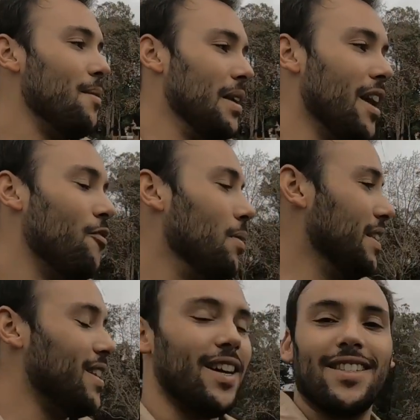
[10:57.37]
I mean, I've
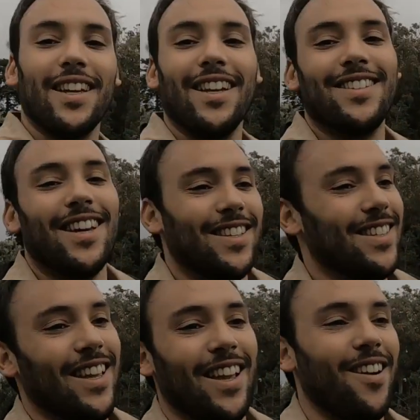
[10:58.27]
been testing and
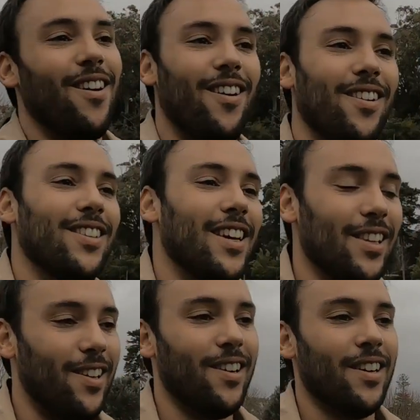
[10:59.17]
testing all day
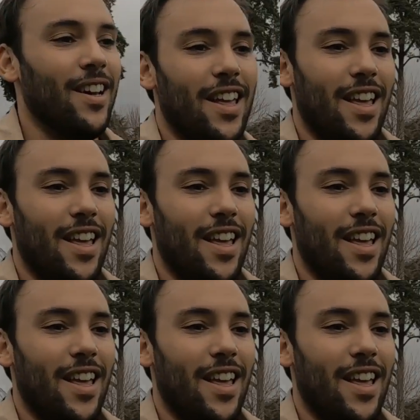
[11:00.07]
long,